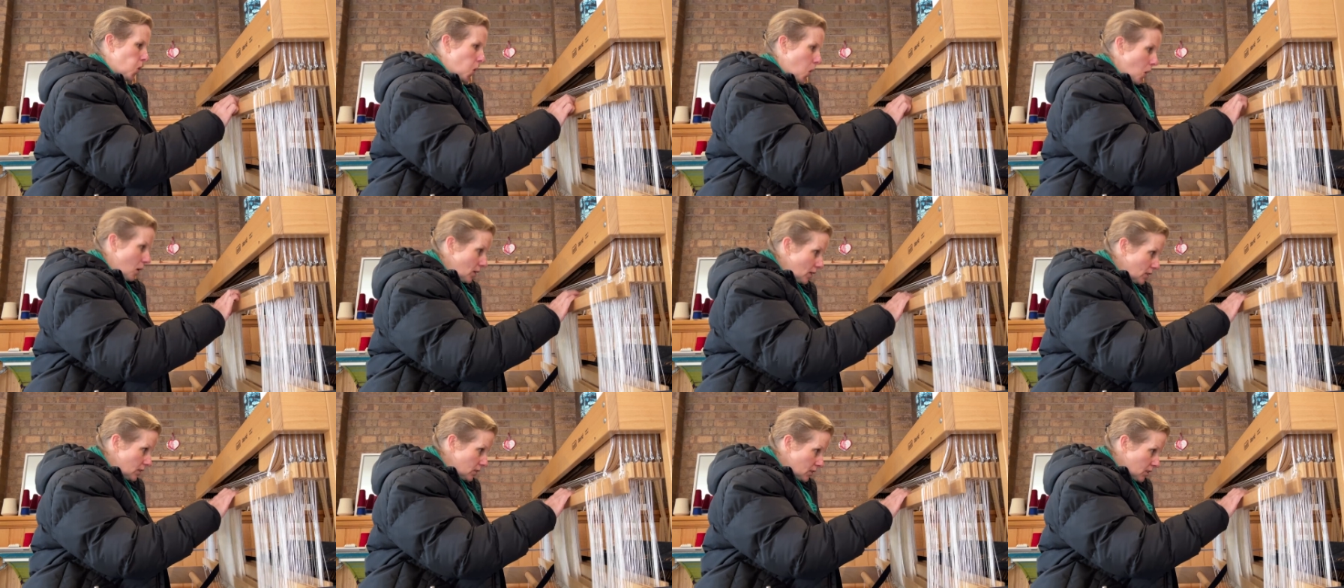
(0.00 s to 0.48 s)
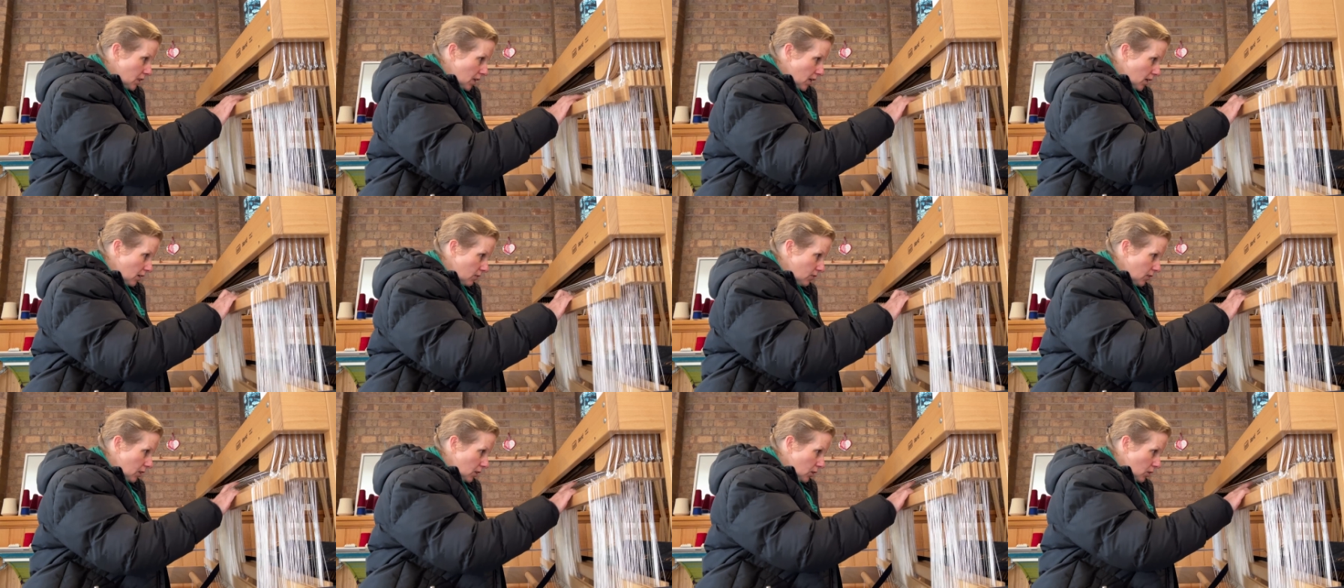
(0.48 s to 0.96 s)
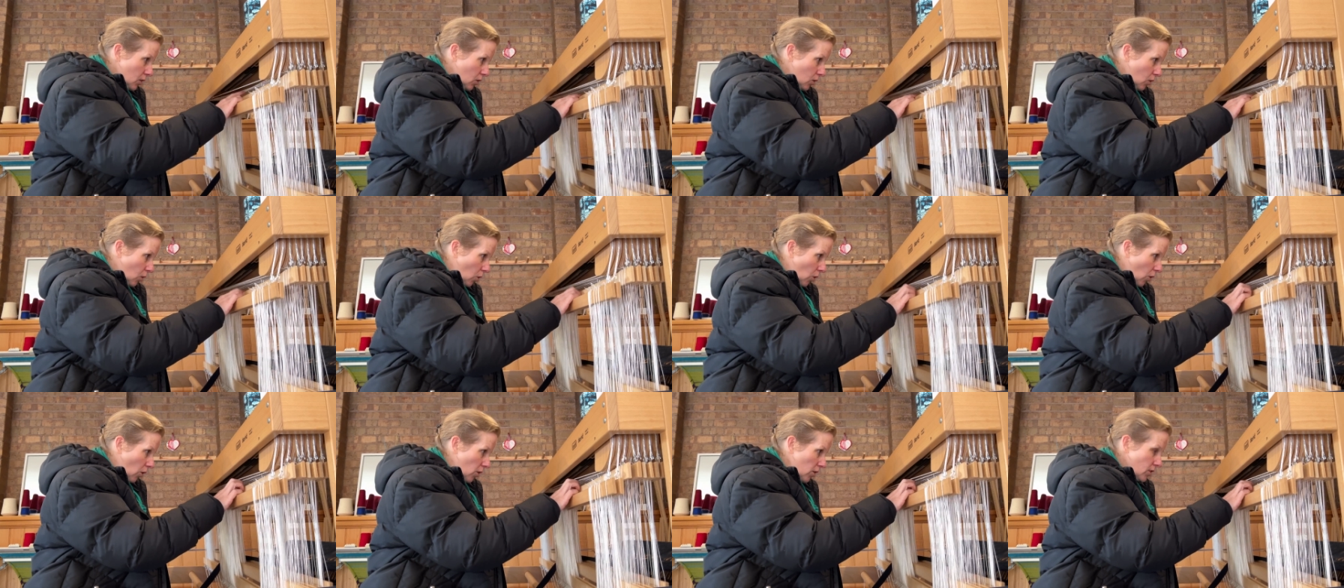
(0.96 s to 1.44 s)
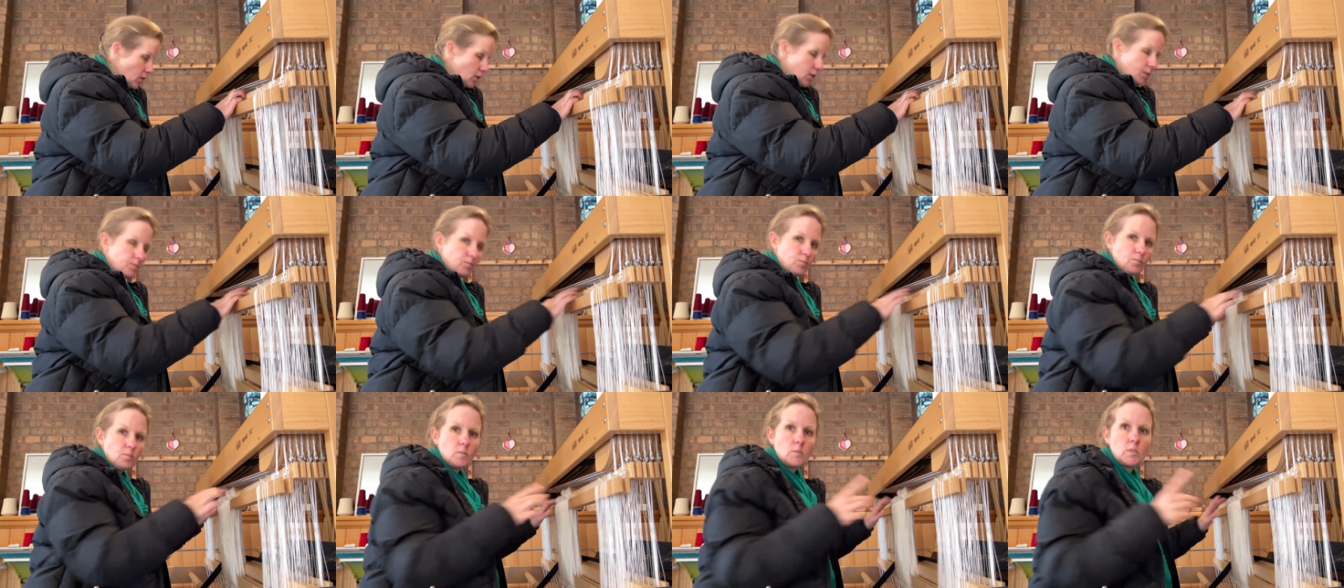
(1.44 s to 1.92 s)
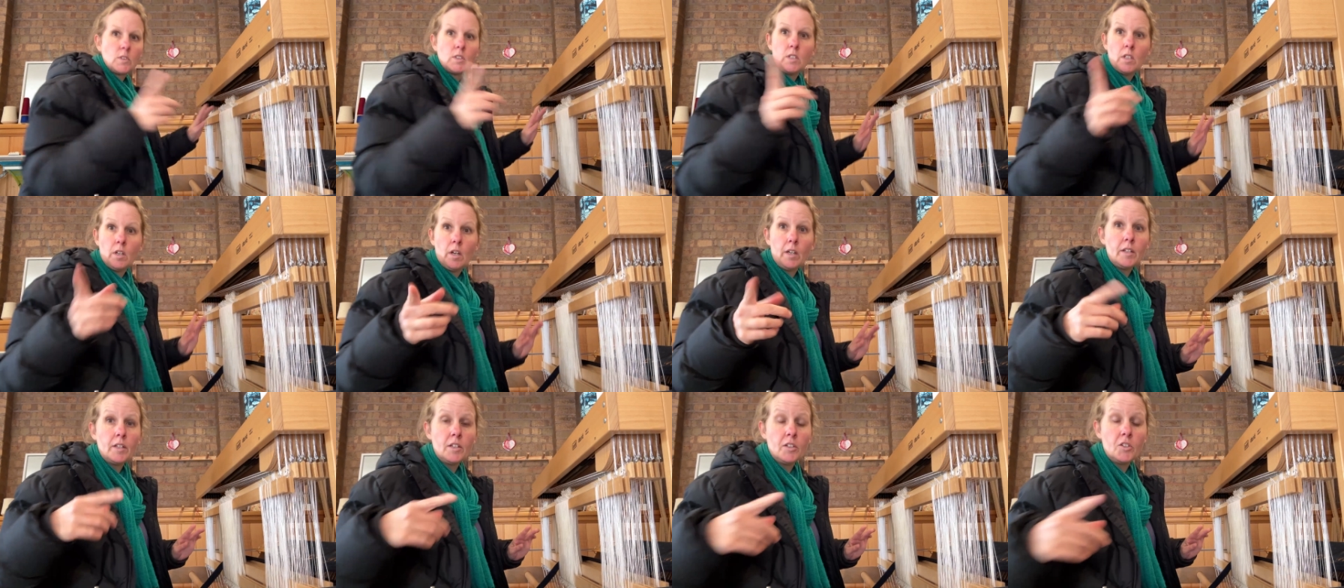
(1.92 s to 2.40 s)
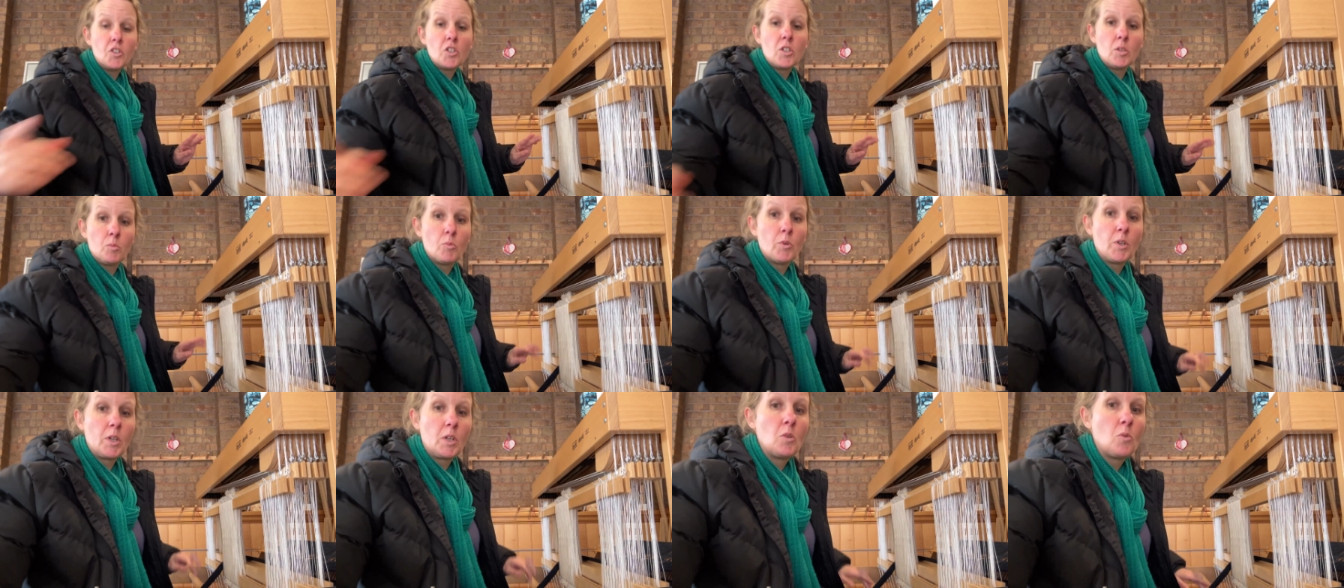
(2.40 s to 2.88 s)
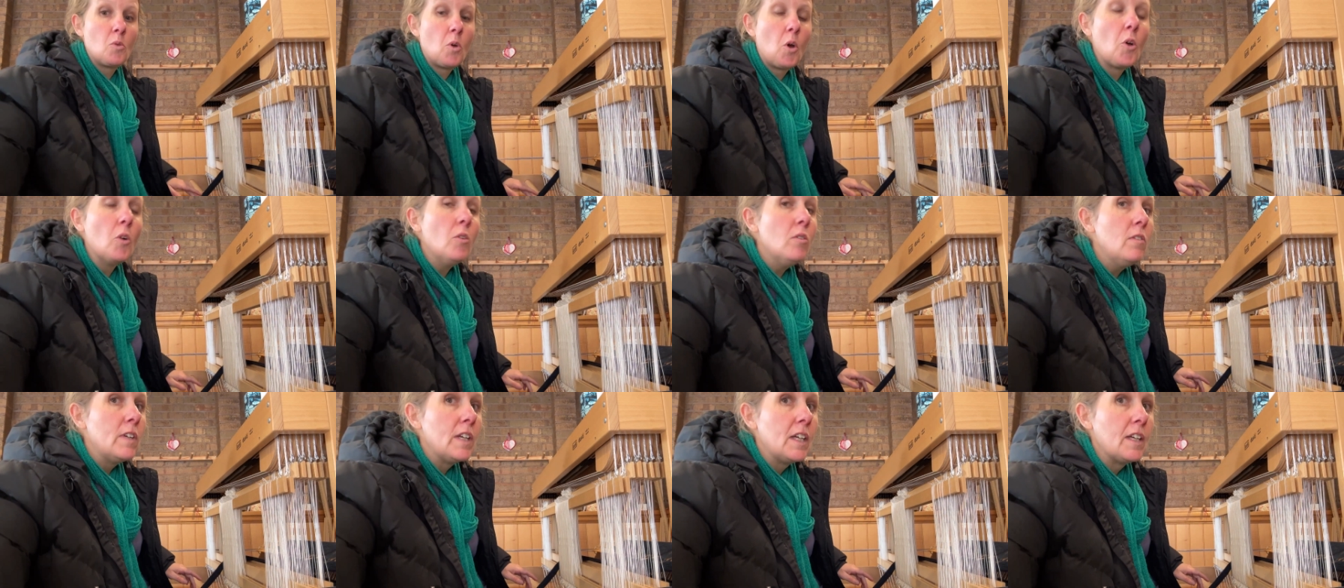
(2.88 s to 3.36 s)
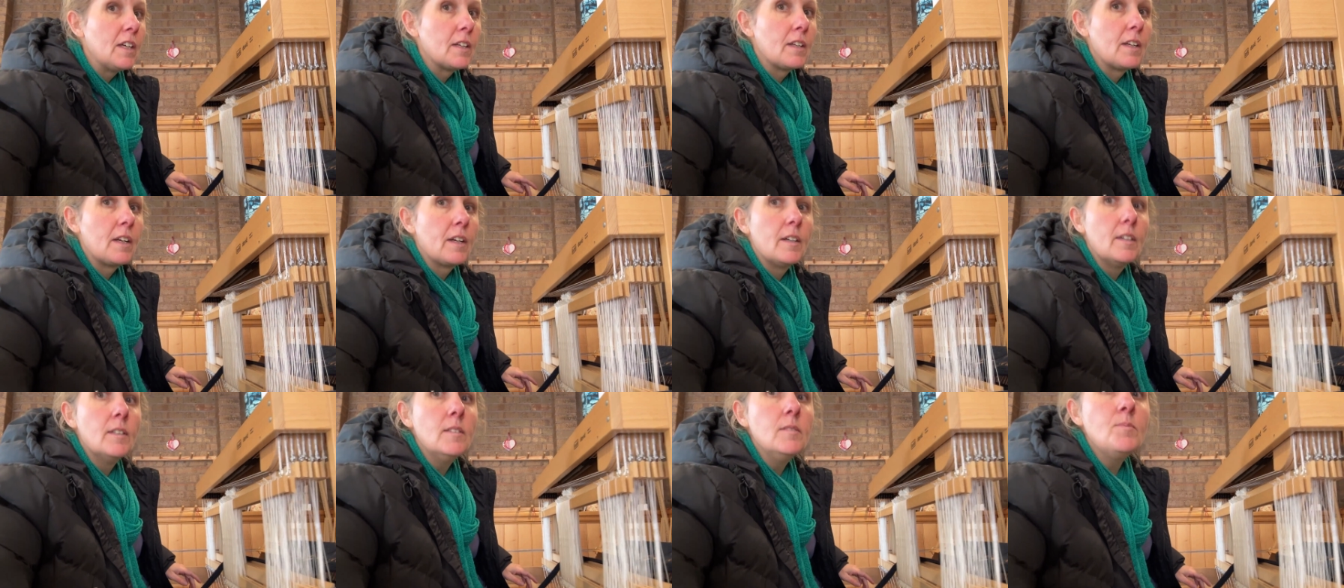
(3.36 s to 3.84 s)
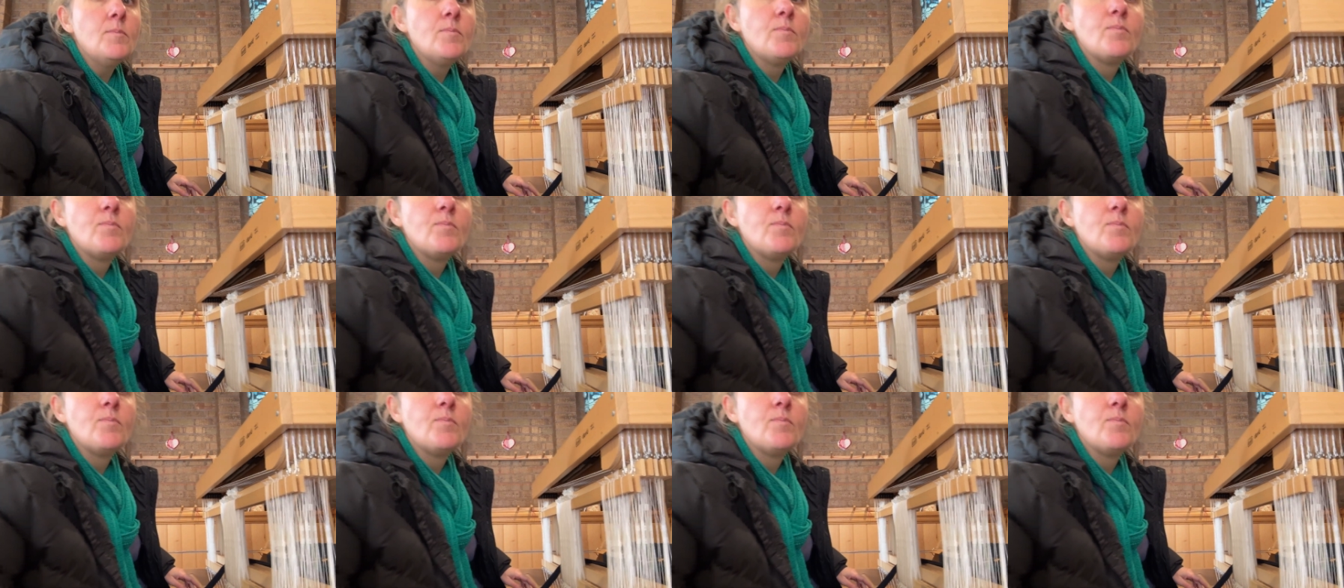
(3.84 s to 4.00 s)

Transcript: Let's have a look. So I can actually bring you over here now,